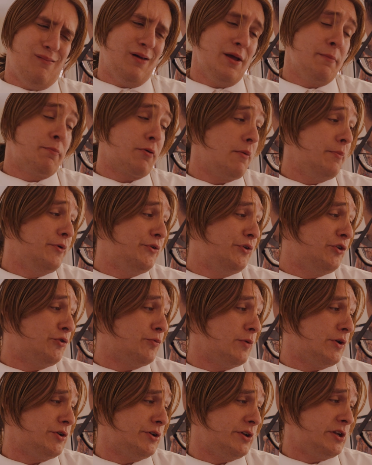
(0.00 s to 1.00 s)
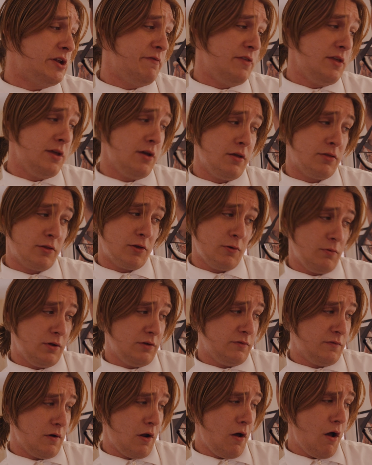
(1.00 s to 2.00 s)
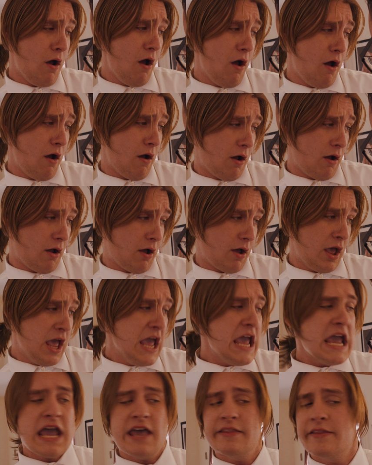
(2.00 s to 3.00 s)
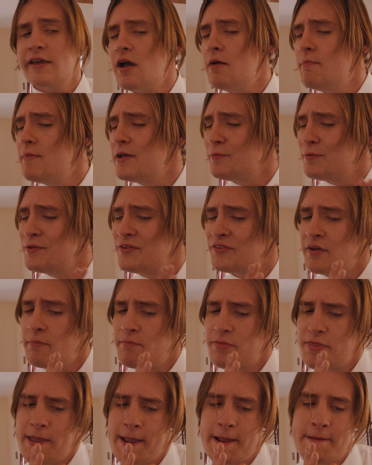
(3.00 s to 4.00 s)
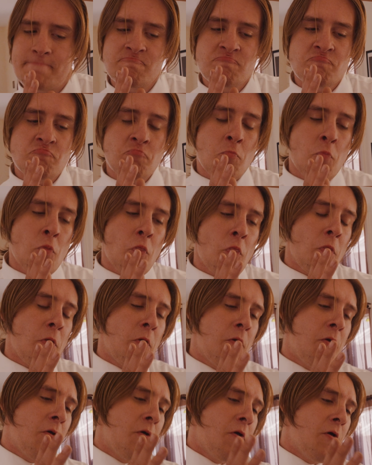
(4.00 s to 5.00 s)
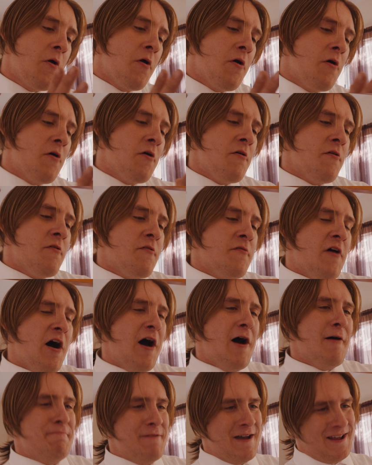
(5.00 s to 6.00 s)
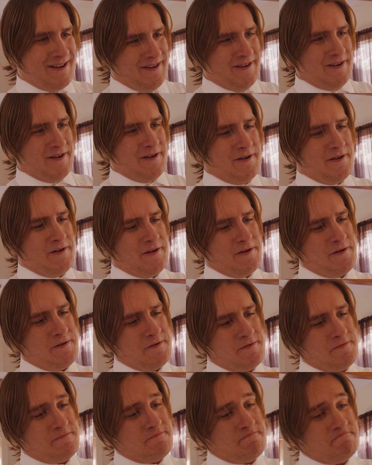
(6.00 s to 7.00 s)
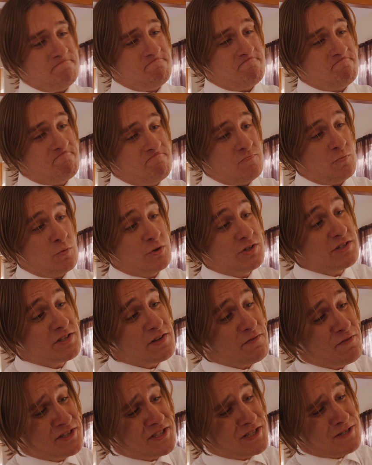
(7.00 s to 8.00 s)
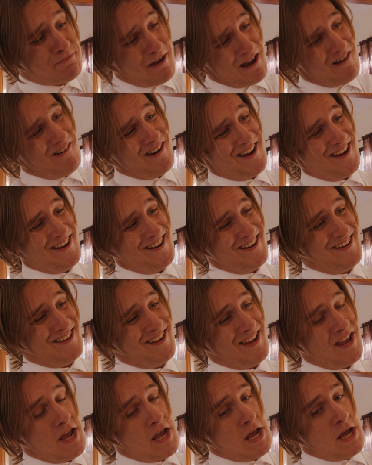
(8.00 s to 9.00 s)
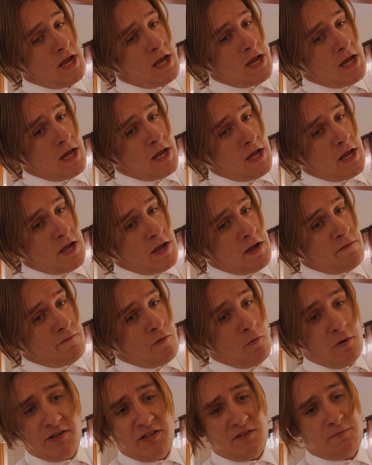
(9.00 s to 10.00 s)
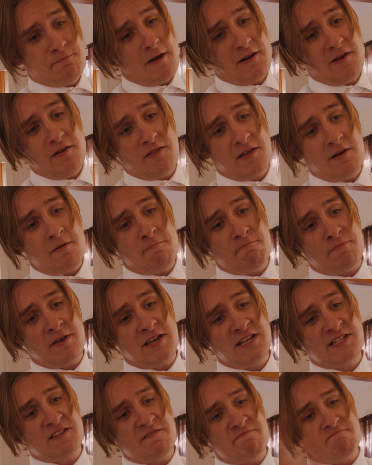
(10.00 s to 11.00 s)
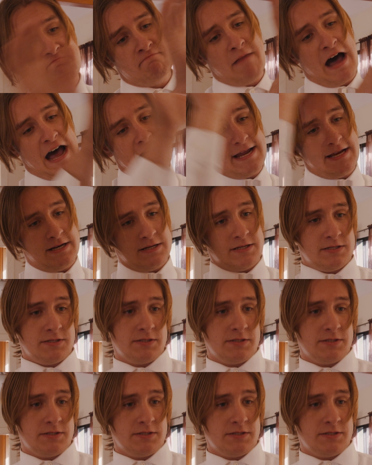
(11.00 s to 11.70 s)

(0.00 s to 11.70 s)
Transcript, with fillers: He promises riches of the earth to his flock, and they are met with something far better. Riches of the spirit. What is better than a peace of mind?